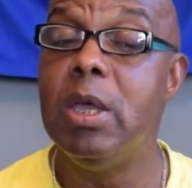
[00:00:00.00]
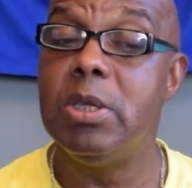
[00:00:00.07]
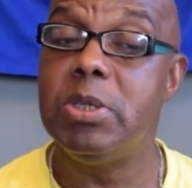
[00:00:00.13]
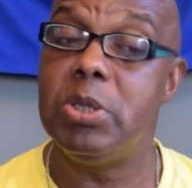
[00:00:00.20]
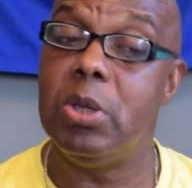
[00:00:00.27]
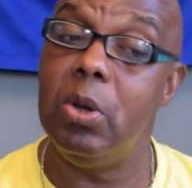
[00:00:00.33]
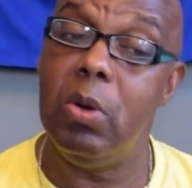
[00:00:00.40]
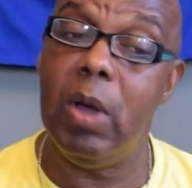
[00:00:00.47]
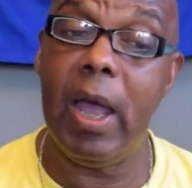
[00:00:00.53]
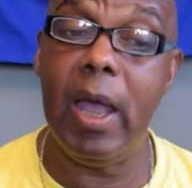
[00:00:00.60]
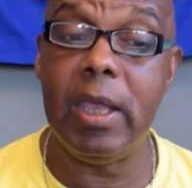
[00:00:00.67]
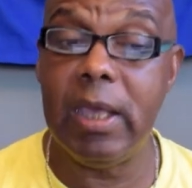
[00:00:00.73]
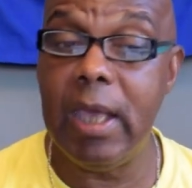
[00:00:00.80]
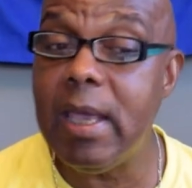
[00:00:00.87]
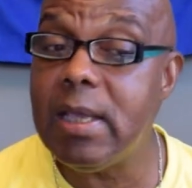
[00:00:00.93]
So
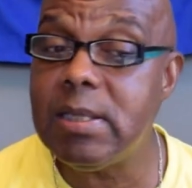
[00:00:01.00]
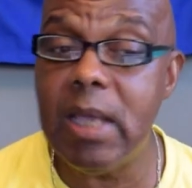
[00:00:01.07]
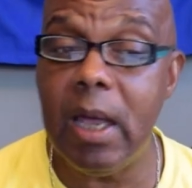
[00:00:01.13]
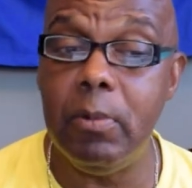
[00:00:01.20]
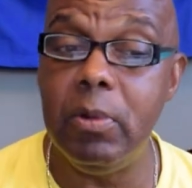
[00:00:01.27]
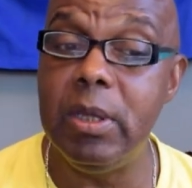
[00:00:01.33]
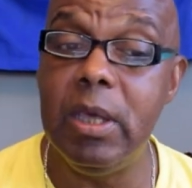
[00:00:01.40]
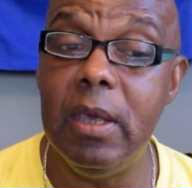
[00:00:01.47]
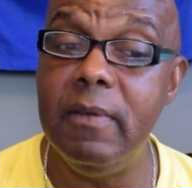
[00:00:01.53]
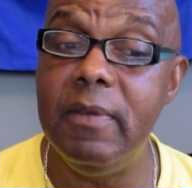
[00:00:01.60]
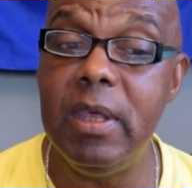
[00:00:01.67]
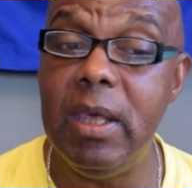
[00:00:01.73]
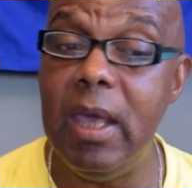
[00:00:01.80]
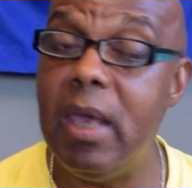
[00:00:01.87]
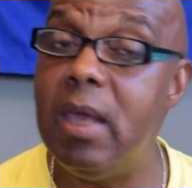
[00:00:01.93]
I guess I would give
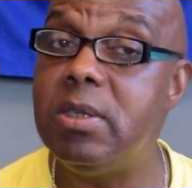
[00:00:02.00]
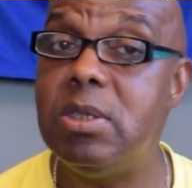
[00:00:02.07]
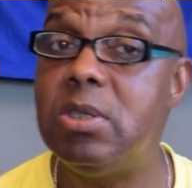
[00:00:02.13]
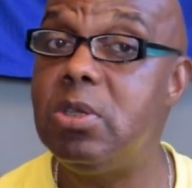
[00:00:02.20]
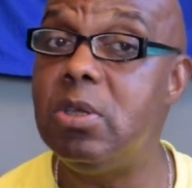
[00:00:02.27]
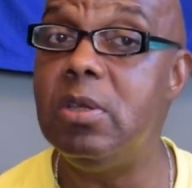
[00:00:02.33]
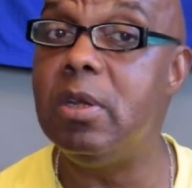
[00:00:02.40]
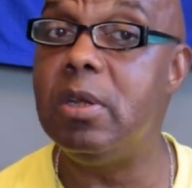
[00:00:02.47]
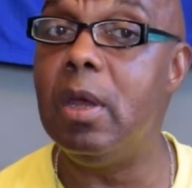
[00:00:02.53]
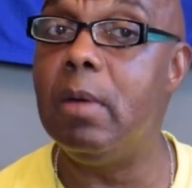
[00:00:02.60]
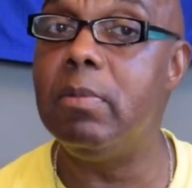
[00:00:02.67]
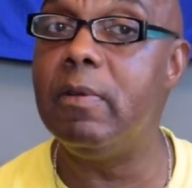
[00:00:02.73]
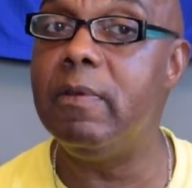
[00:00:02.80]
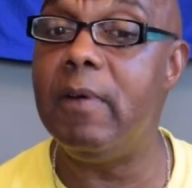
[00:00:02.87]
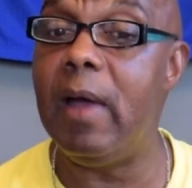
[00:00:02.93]
the edge to the
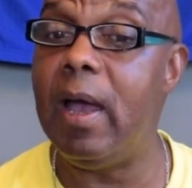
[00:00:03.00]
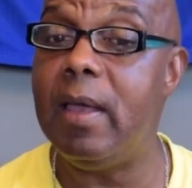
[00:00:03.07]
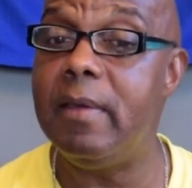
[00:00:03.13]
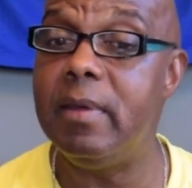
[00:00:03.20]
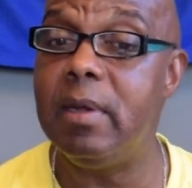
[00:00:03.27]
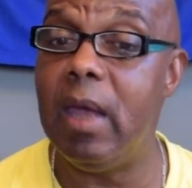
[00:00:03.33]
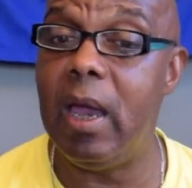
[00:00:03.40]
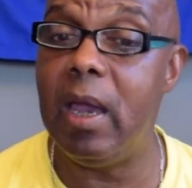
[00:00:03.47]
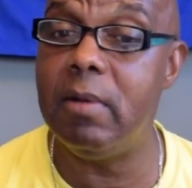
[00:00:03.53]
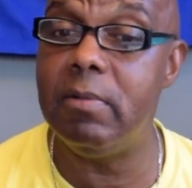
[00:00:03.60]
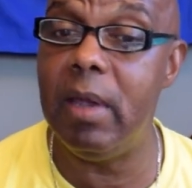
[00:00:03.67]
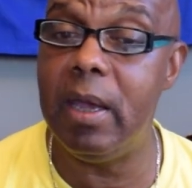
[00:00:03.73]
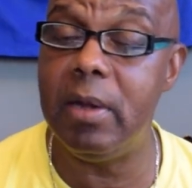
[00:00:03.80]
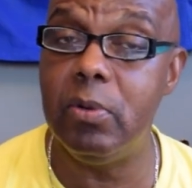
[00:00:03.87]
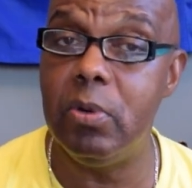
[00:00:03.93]
number five and
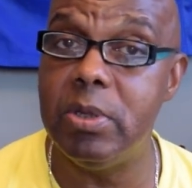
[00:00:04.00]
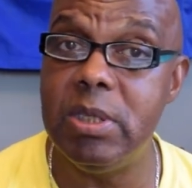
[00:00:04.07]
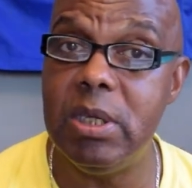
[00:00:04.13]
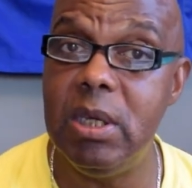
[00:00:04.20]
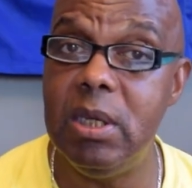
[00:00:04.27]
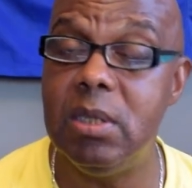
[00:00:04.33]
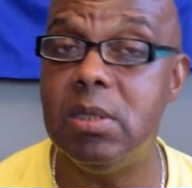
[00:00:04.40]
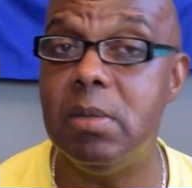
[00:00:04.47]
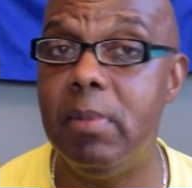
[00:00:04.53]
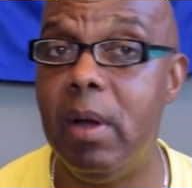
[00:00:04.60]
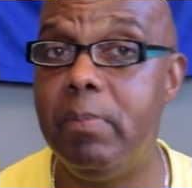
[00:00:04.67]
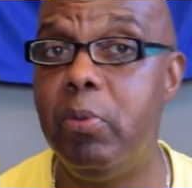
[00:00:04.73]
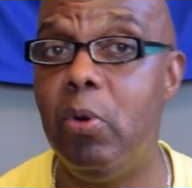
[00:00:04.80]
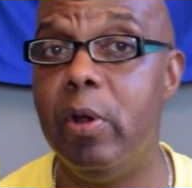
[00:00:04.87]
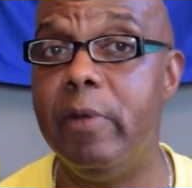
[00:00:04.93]
Irad Ortiz and
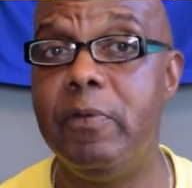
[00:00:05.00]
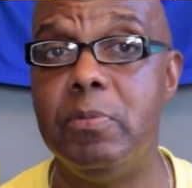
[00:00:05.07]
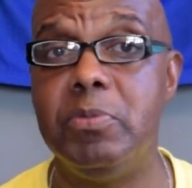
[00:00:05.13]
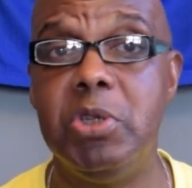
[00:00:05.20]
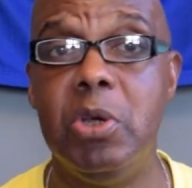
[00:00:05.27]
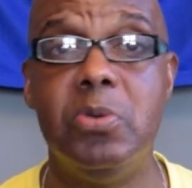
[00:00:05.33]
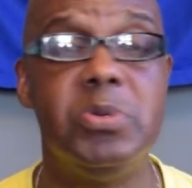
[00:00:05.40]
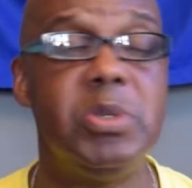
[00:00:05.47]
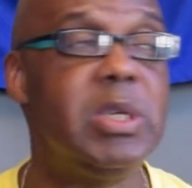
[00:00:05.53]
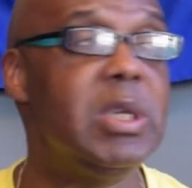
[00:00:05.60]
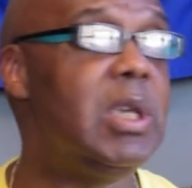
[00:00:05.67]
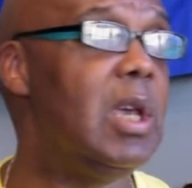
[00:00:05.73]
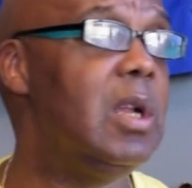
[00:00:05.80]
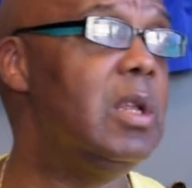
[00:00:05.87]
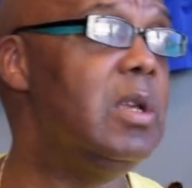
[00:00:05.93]
my boy from Jersey,
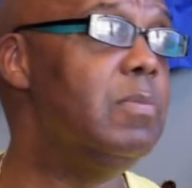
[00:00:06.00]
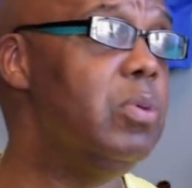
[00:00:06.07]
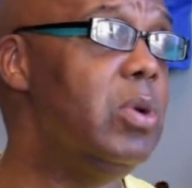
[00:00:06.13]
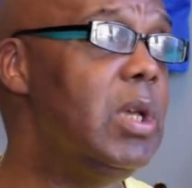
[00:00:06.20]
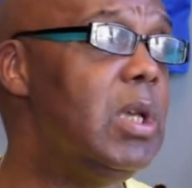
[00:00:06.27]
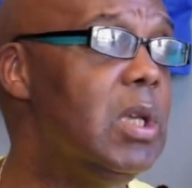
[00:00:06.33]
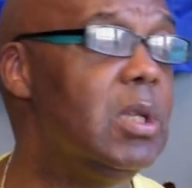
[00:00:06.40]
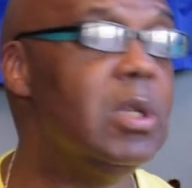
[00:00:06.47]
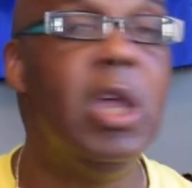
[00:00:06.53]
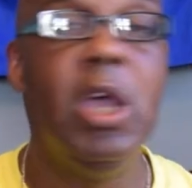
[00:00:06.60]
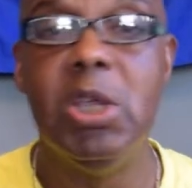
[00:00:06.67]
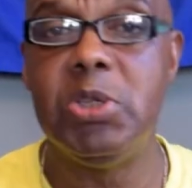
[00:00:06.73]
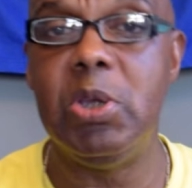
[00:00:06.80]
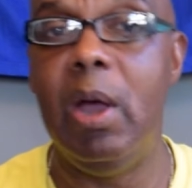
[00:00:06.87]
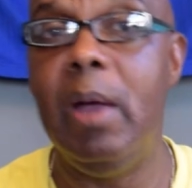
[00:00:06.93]
Kelly Breen.
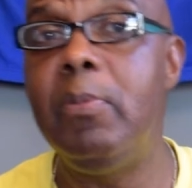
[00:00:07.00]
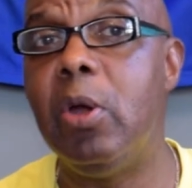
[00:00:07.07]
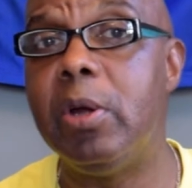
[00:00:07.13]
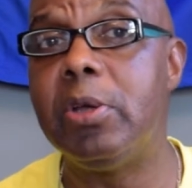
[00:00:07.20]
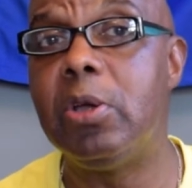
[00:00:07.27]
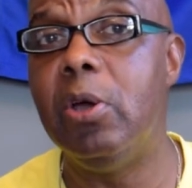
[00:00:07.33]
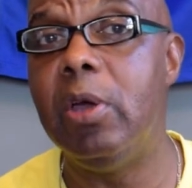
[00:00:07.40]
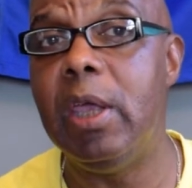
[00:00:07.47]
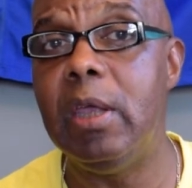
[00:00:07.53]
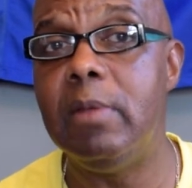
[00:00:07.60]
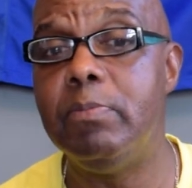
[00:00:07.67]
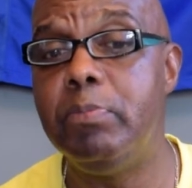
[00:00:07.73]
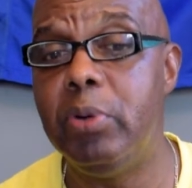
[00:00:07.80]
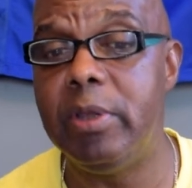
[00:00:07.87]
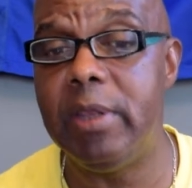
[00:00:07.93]
So I'm going to go ahead
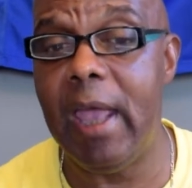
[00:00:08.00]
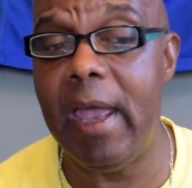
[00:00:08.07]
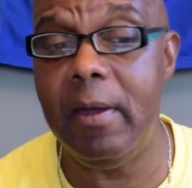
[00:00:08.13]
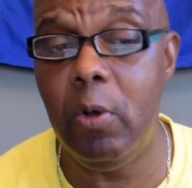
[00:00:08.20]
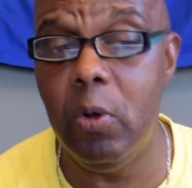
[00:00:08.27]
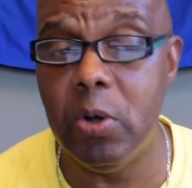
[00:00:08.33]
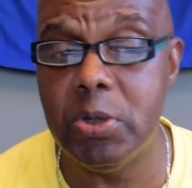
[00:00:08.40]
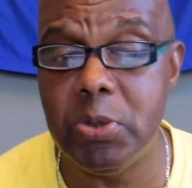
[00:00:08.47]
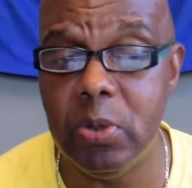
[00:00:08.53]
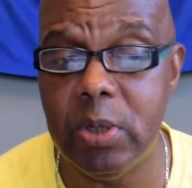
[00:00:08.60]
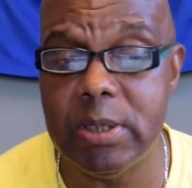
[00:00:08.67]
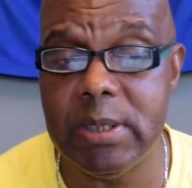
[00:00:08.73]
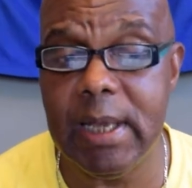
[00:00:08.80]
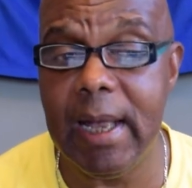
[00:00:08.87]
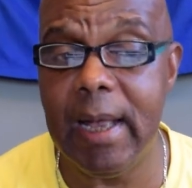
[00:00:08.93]
and put that horse
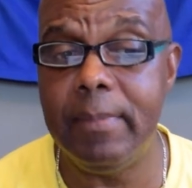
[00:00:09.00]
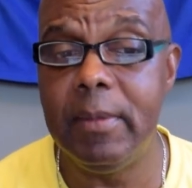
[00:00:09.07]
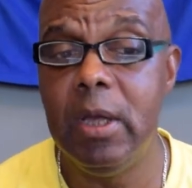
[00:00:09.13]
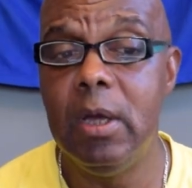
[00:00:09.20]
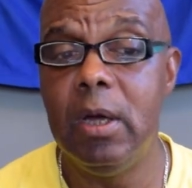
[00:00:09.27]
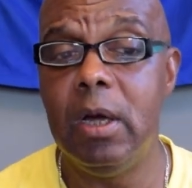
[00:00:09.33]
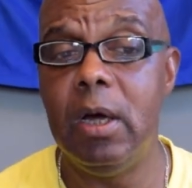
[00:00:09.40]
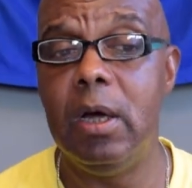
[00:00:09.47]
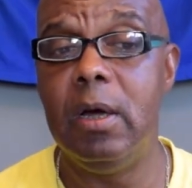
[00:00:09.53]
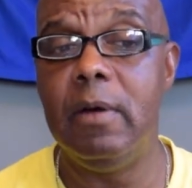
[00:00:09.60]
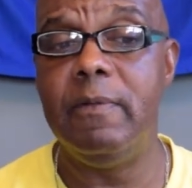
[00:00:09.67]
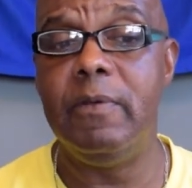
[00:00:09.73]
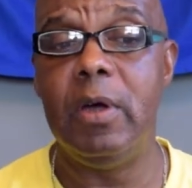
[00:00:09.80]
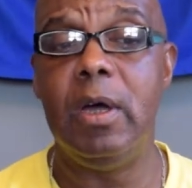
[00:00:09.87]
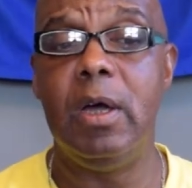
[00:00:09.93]
on top
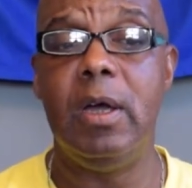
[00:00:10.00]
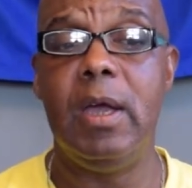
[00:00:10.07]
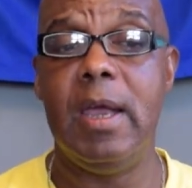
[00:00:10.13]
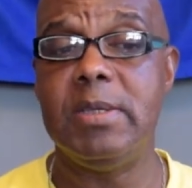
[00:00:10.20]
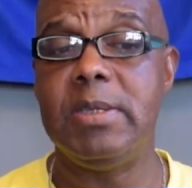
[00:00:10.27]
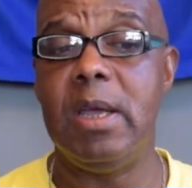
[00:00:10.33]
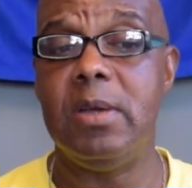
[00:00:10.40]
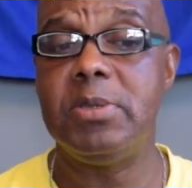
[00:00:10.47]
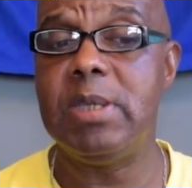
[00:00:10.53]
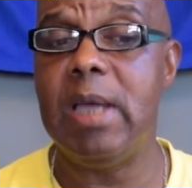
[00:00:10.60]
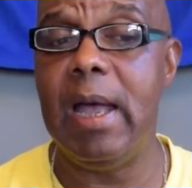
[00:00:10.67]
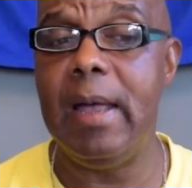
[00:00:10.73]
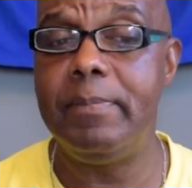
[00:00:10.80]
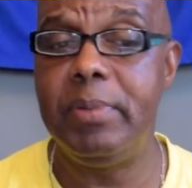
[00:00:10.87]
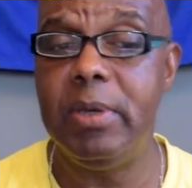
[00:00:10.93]
of as our
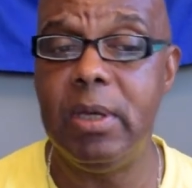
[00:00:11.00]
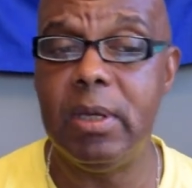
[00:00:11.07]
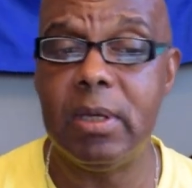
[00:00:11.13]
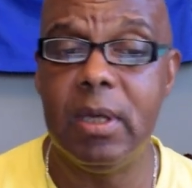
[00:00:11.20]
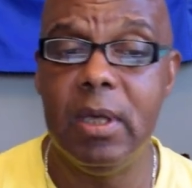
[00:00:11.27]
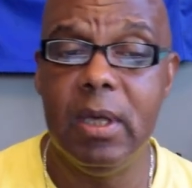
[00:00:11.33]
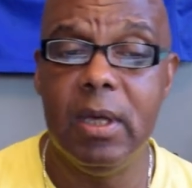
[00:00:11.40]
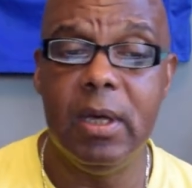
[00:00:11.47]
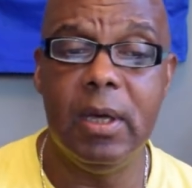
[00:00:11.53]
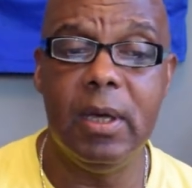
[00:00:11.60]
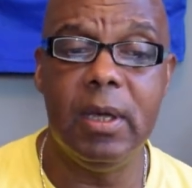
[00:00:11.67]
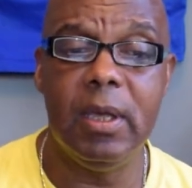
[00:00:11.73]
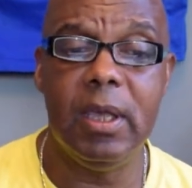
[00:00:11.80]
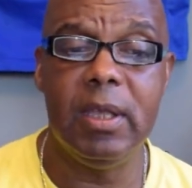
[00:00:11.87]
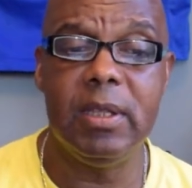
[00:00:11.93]
top pick,
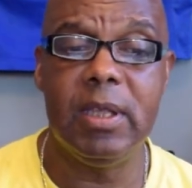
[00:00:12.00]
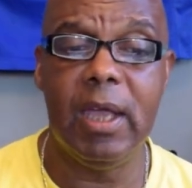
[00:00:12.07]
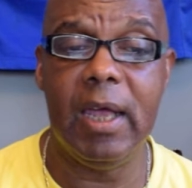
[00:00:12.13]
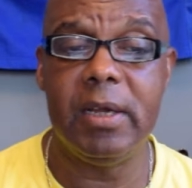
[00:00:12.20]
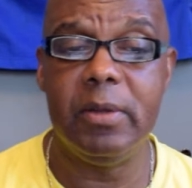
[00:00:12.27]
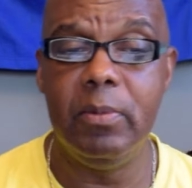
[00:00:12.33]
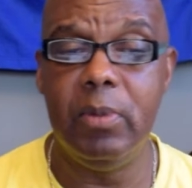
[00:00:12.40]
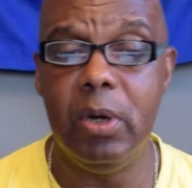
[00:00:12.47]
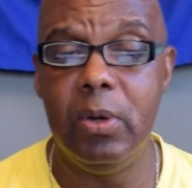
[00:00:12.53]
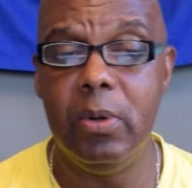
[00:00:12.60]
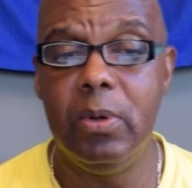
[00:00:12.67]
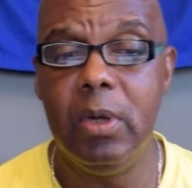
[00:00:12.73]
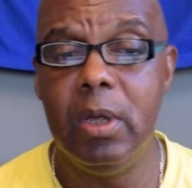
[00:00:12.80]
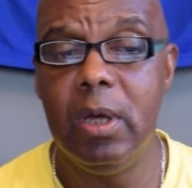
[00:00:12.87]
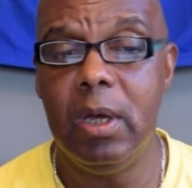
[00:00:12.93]
and
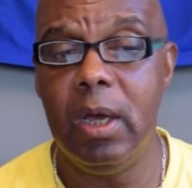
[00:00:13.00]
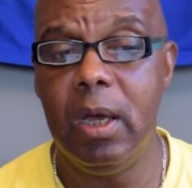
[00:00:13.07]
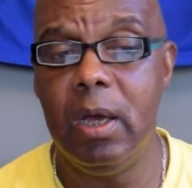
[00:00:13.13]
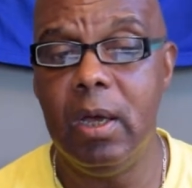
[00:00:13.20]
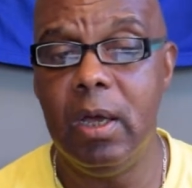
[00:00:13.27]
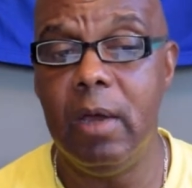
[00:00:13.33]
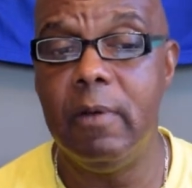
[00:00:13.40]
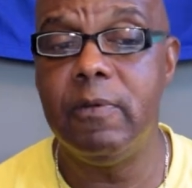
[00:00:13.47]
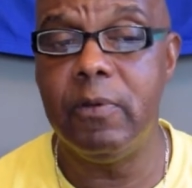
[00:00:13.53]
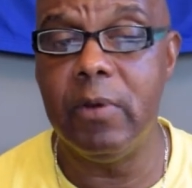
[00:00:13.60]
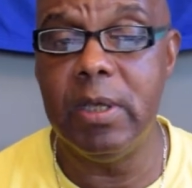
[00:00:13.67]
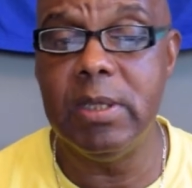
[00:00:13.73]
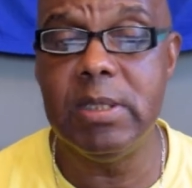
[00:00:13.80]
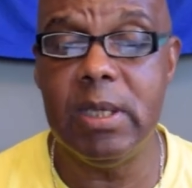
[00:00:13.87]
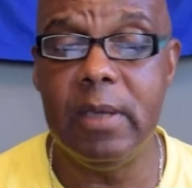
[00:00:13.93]
Donimo a
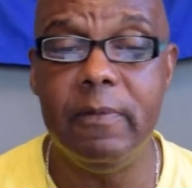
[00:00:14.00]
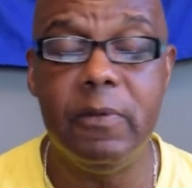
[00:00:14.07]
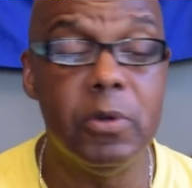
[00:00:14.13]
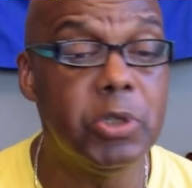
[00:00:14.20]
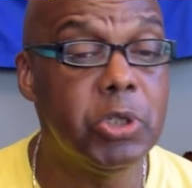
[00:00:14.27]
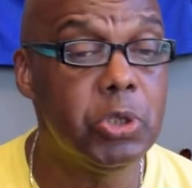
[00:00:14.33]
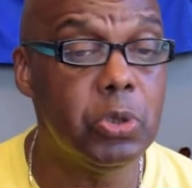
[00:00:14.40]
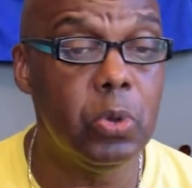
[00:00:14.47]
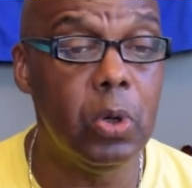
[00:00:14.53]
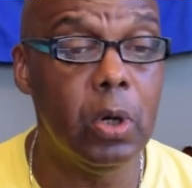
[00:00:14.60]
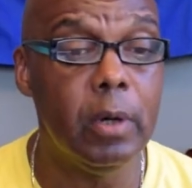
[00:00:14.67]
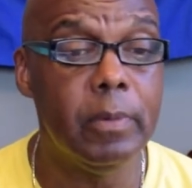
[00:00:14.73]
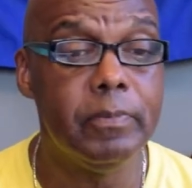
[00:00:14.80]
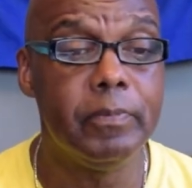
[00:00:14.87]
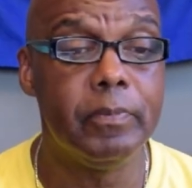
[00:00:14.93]
frenzy for
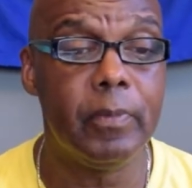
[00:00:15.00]
sure.